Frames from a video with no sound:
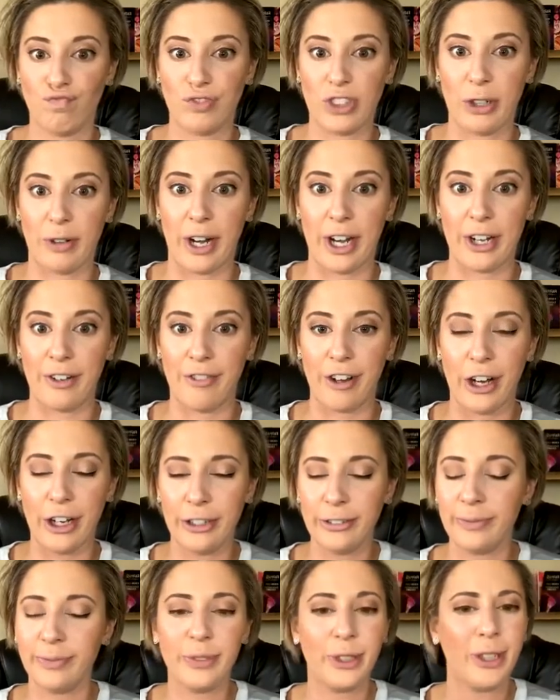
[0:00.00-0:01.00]
You ready to
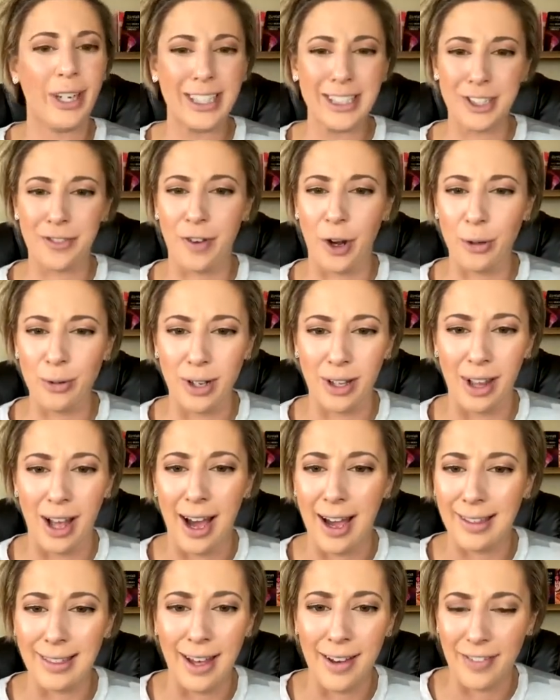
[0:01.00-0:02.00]
vote? You guys are voting a
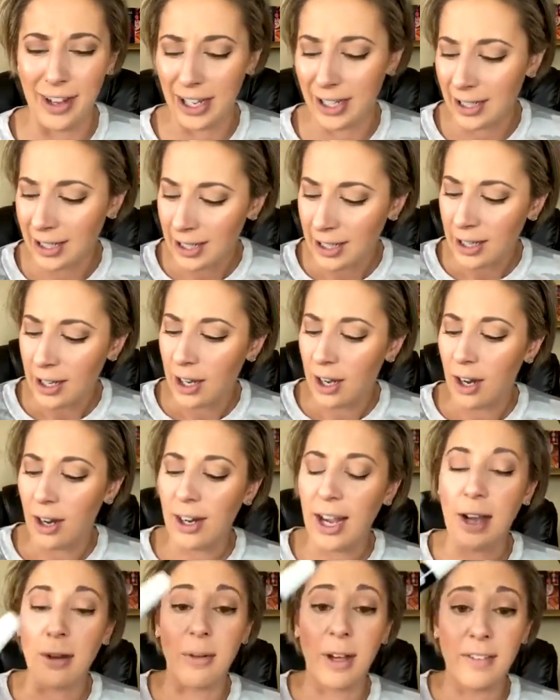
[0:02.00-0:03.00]
lot. I love it.
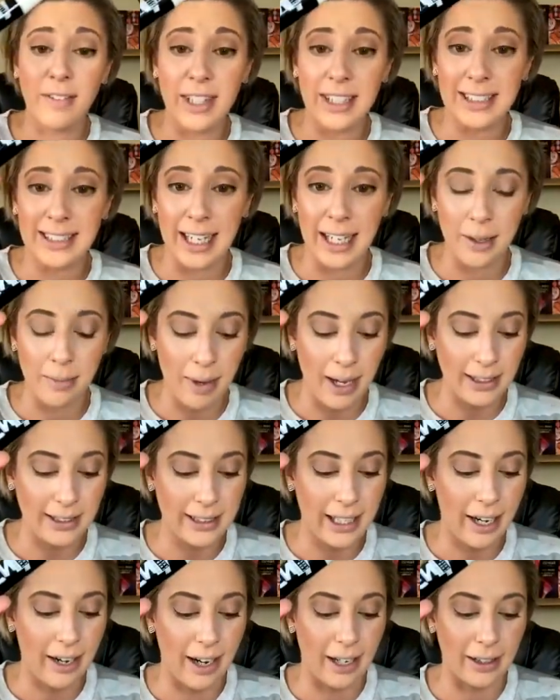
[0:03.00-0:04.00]
Okay, we have the Zen
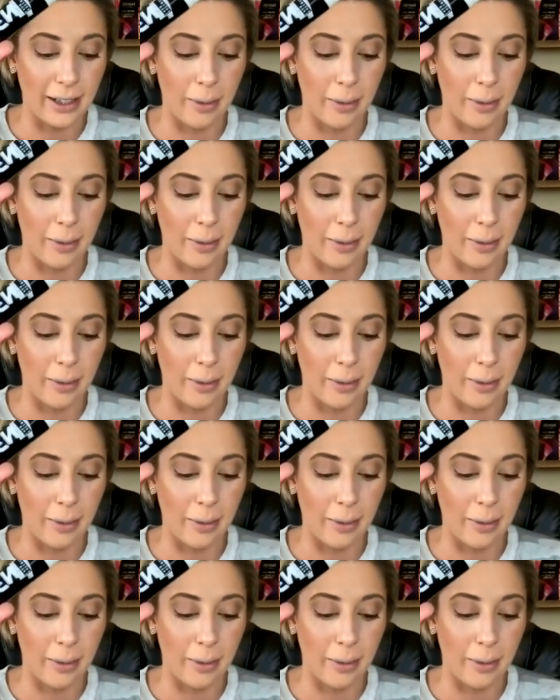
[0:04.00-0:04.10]
Mascara.